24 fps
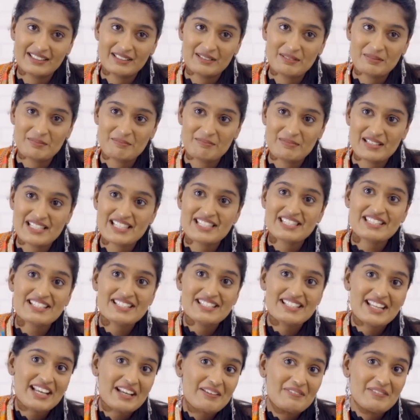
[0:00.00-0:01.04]
Uh, Mr.
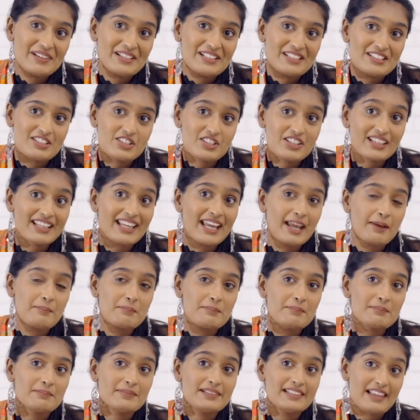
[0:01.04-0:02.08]
David, she
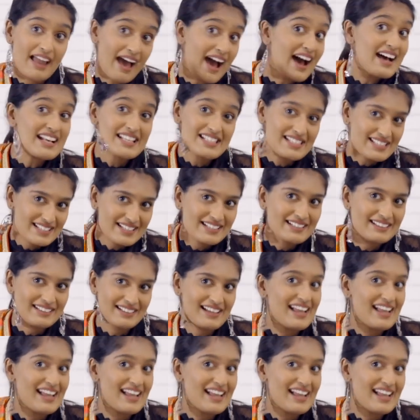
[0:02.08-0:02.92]
came last in